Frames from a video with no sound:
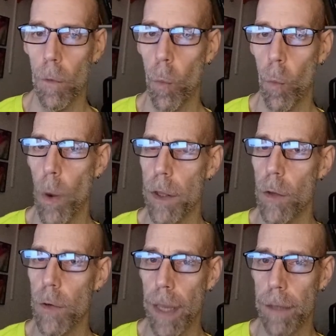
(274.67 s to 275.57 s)
When
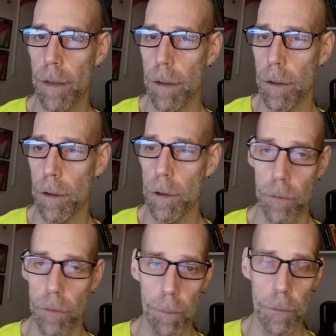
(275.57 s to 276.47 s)
you get the urge
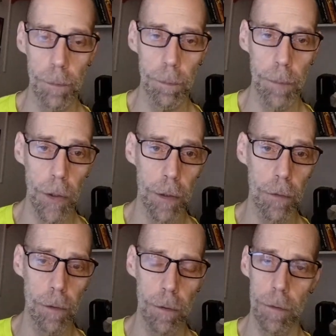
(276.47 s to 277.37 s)
from spirit